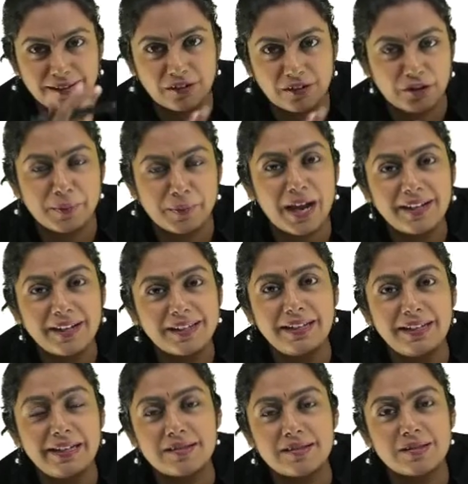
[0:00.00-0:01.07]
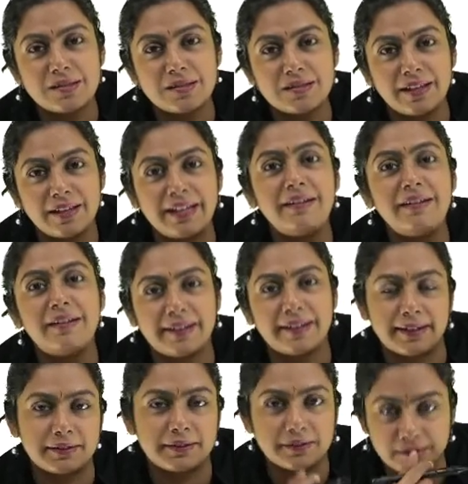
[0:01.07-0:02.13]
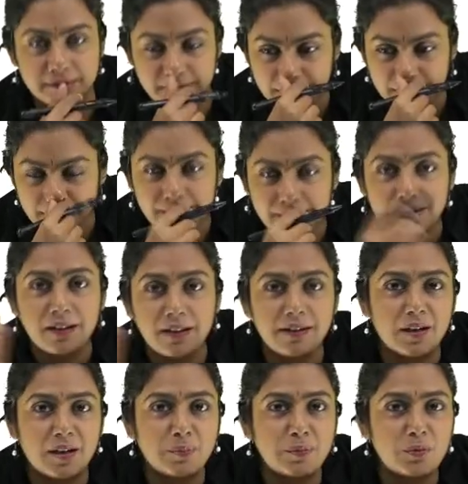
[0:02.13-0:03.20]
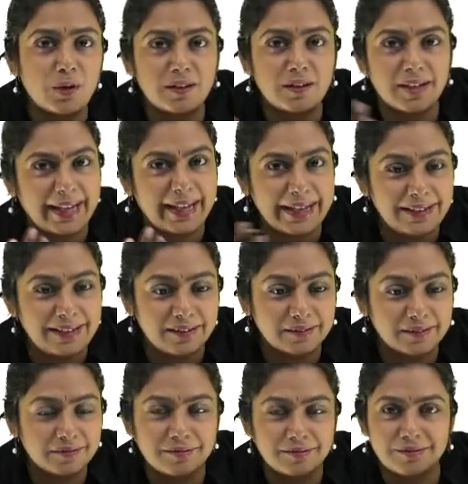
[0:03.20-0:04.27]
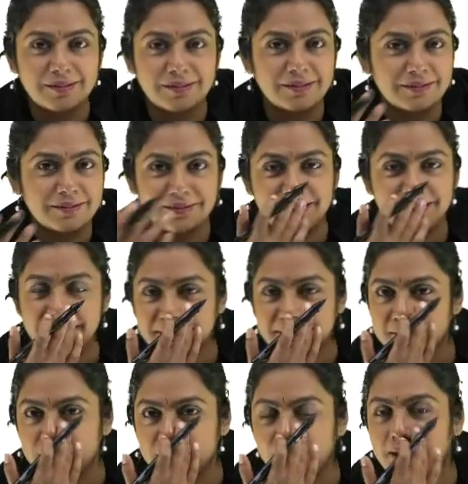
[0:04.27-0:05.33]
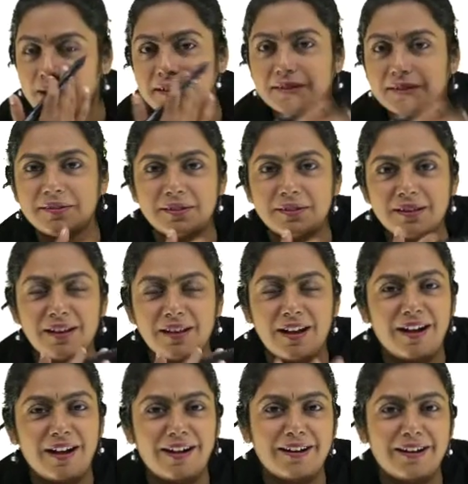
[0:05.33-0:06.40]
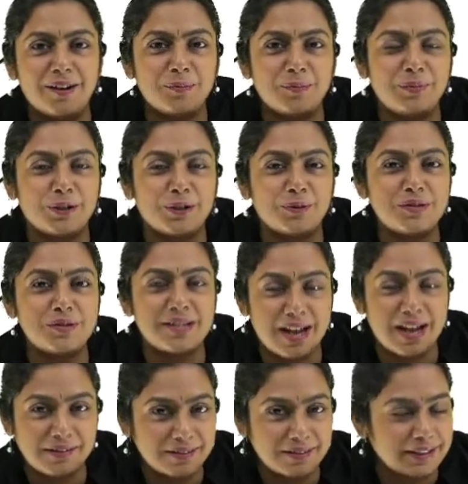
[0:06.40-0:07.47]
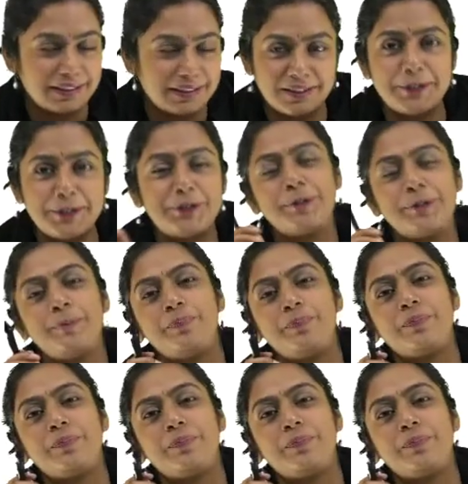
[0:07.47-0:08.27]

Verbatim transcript: Grammatically it's incorrect, right? Number one, ain't that is not, uh, you know, standard English.